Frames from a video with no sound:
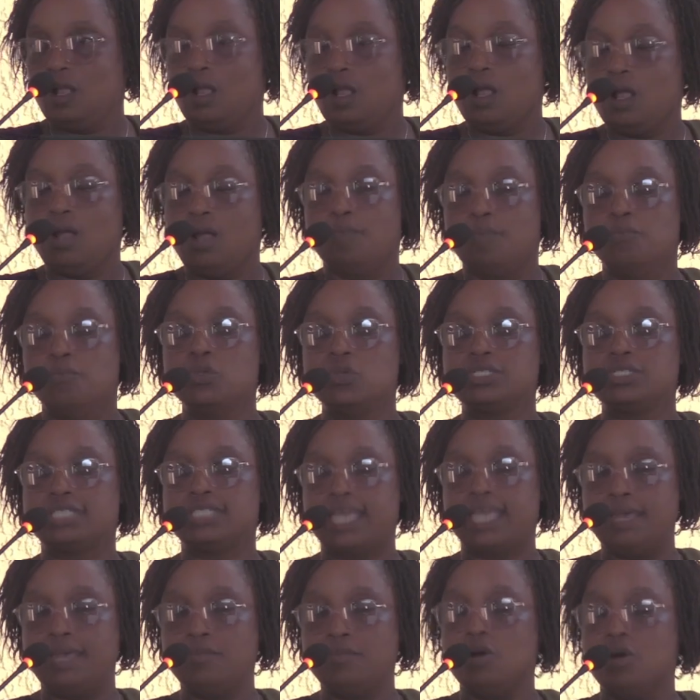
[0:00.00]

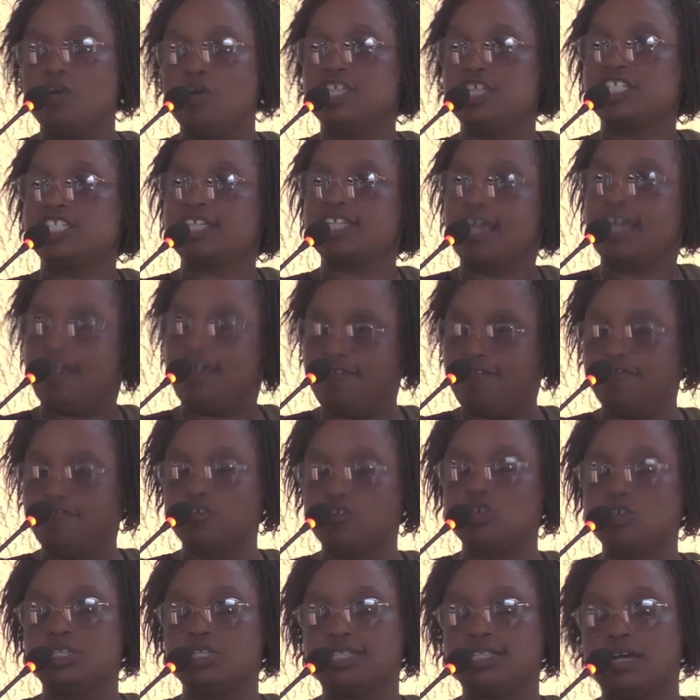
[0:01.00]
Mutemo wechikafu
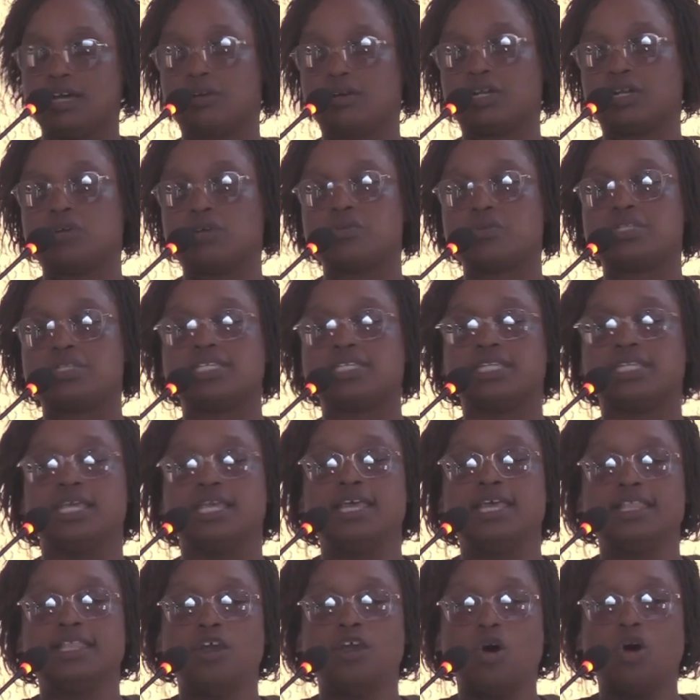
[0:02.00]
unotaura kuti
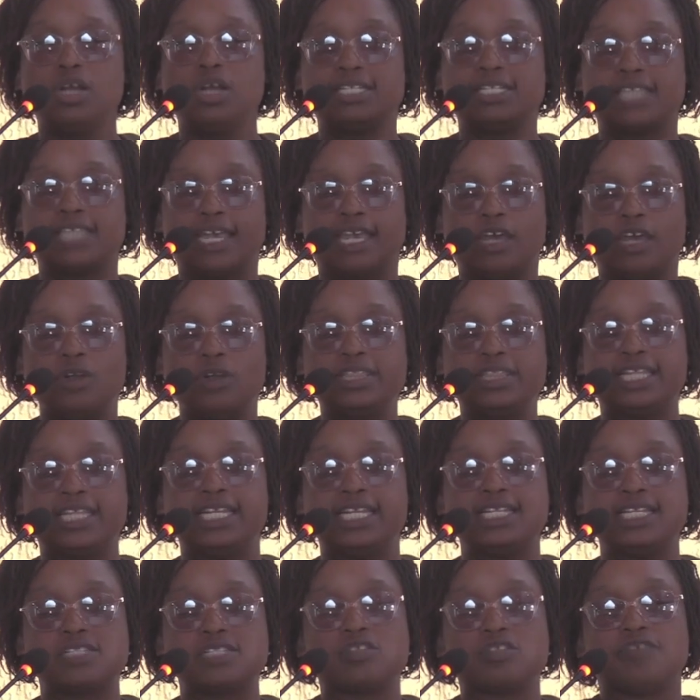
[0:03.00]
order on the
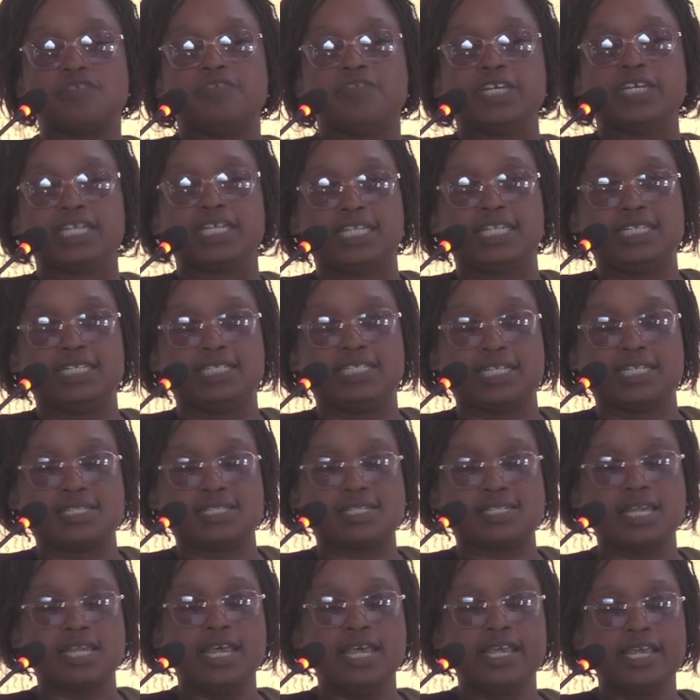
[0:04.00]
list of ingredients
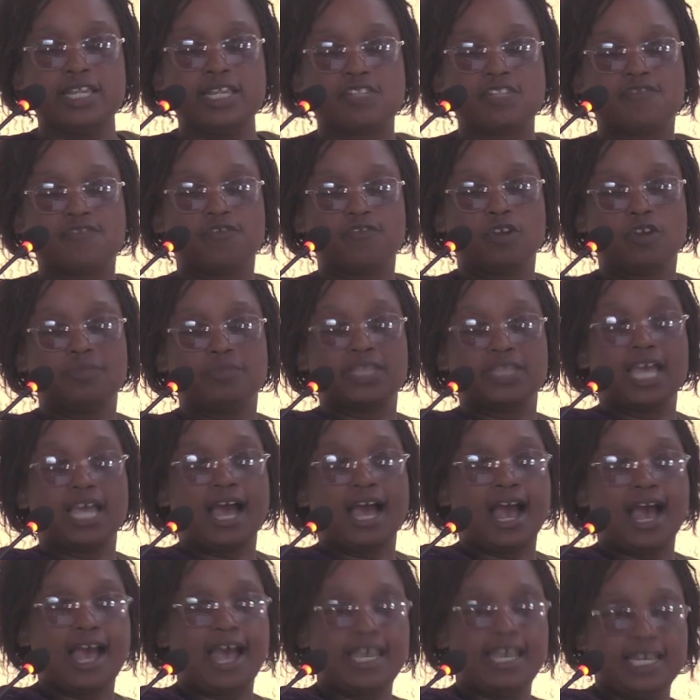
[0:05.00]
is from the
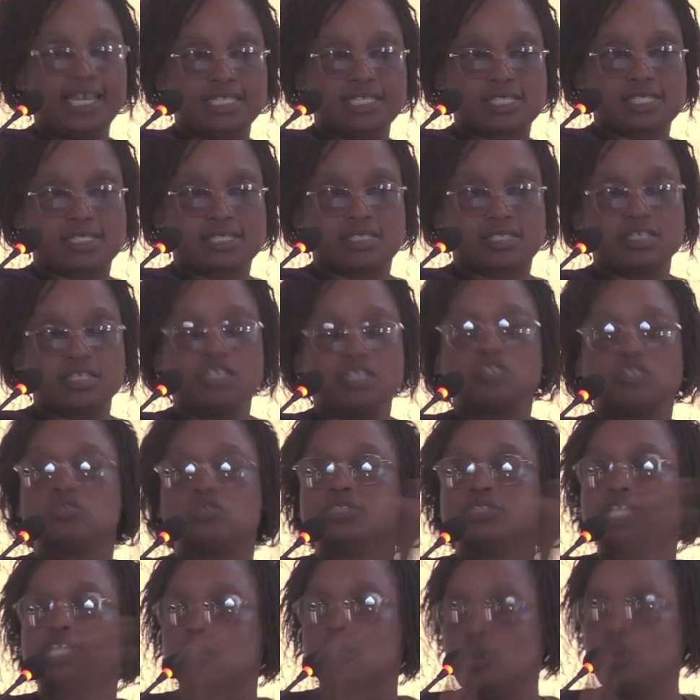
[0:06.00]
highest to the
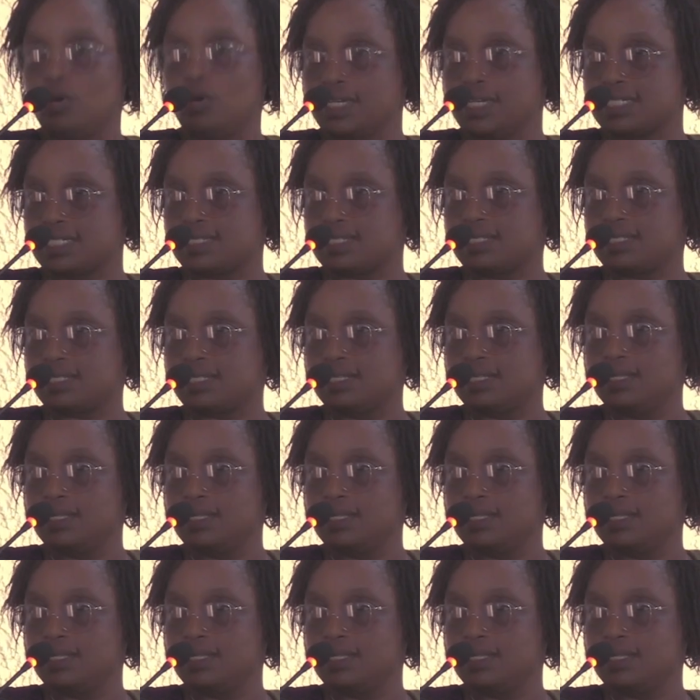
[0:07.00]
lowest.